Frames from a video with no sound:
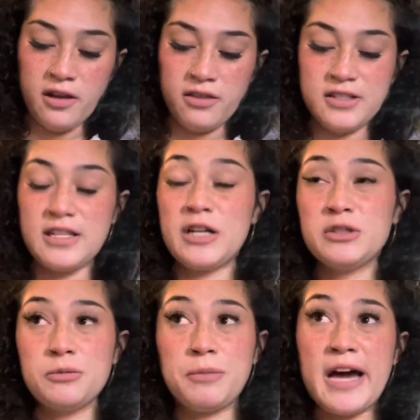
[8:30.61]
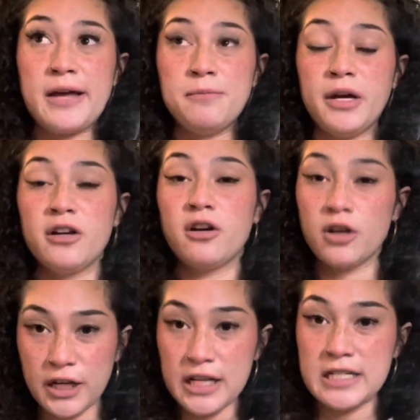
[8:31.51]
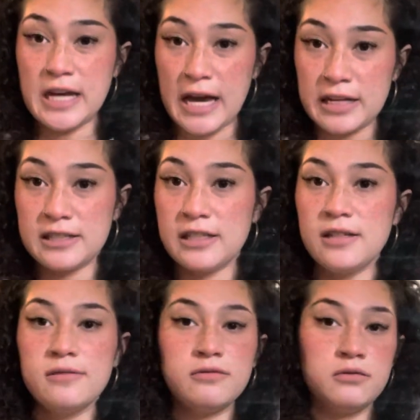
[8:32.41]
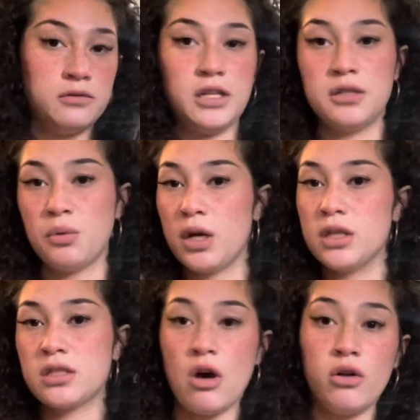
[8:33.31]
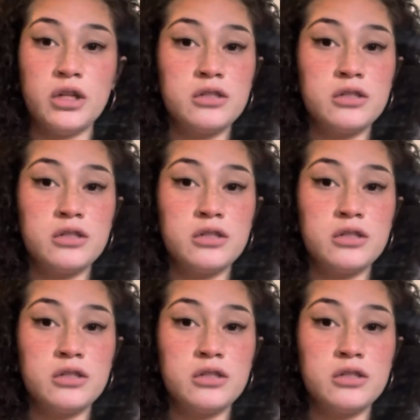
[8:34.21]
this sounds bad, but Korean taxi, that's what it's called.